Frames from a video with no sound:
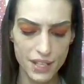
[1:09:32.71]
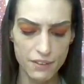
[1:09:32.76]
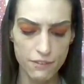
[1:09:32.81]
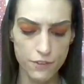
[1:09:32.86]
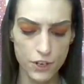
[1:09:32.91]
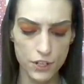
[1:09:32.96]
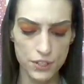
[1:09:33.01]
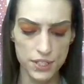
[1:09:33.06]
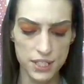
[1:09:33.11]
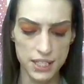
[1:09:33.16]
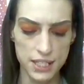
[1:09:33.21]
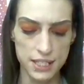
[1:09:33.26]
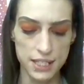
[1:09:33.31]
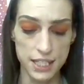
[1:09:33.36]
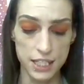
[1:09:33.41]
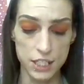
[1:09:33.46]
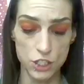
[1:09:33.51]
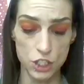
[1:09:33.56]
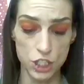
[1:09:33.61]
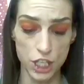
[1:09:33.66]
falsies
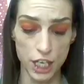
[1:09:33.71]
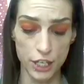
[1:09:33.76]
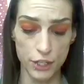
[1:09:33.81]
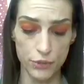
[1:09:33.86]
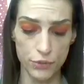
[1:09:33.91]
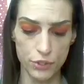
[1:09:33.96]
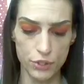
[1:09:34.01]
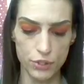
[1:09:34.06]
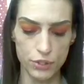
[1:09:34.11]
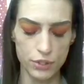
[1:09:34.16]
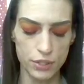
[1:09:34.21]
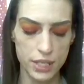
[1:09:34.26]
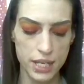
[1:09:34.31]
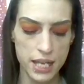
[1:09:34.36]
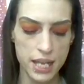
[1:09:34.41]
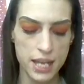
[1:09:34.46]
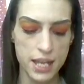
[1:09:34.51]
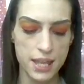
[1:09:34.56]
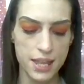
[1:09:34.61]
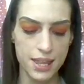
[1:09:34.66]
in general,
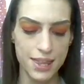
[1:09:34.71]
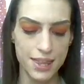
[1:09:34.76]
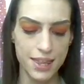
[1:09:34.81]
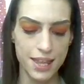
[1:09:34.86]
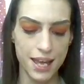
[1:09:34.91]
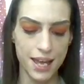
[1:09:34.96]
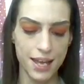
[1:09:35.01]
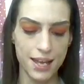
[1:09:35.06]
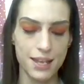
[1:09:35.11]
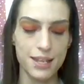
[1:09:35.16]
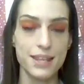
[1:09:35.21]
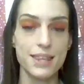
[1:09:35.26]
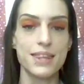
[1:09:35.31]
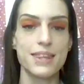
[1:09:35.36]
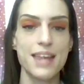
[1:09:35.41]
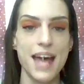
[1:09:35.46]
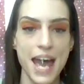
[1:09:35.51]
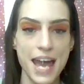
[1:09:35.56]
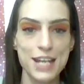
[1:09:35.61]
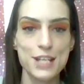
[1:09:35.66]

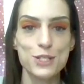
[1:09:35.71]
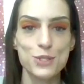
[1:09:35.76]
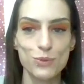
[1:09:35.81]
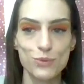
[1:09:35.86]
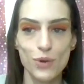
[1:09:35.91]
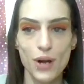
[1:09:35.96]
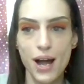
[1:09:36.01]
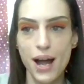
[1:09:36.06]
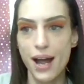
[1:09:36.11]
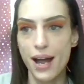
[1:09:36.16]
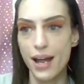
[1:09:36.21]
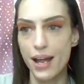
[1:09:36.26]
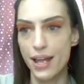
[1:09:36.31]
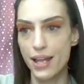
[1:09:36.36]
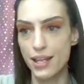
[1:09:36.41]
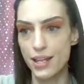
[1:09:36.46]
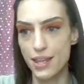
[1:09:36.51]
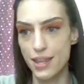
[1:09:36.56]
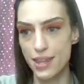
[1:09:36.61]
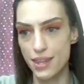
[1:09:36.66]
that is
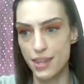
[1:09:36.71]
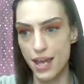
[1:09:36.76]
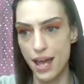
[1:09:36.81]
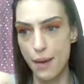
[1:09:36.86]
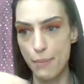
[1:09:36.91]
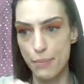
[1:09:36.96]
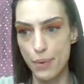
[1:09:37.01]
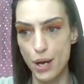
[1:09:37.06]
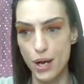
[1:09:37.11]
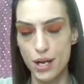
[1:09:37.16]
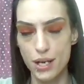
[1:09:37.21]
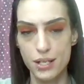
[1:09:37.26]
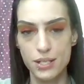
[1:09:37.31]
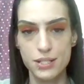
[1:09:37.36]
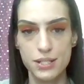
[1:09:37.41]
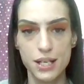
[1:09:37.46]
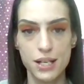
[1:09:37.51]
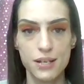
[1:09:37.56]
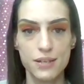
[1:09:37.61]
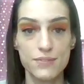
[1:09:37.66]
why that
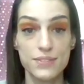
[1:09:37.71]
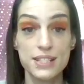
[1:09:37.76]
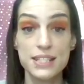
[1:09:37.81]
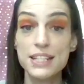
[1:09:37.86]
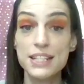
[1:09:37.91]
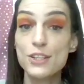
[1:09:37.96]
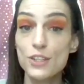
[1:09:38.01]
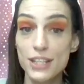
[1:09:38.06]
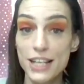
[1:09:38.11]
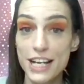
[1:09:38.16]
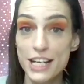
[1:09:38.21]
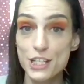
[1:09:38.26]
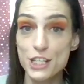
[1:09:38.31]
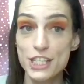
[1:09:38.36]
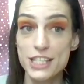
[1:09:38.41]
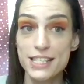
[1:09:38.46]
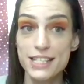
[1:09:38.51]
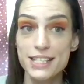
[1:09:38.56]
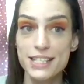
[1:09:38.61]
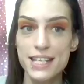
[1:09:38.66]
box of single
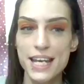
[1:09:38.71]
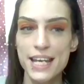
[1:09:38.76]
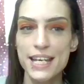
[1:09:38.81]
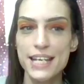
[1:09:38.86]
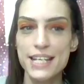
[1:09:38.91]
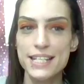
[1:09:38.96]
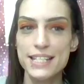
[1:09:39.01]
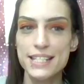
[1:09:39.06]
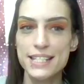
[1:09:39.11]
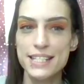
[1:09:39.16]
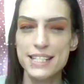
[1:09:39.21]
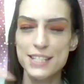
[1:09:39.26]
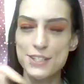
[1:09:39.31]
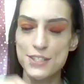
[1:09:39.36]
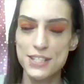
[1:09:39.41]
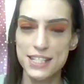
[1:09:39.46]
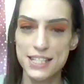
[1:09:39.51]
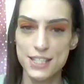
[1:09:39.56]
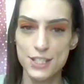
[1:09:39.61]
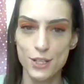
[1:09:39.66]
lashes
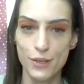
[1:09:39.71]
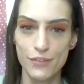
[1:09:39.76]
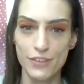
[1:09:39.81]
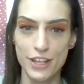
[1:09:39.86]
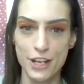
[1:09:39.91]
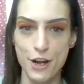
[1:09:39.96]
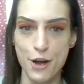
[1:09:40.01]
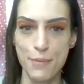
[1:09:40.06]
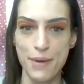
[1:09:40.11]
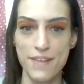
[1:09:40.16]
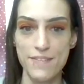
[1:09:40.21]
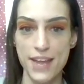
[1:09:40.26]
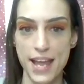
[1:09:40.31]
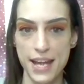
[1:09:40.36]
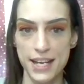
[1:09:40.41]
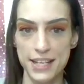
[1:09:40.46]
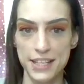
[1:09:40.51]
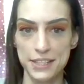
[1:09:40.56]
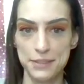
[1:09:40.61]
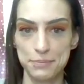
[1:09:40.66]
still sits over there on my
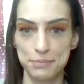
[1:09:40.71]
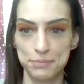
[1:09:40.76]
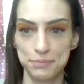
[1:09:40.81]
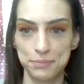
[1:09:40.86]
vanity.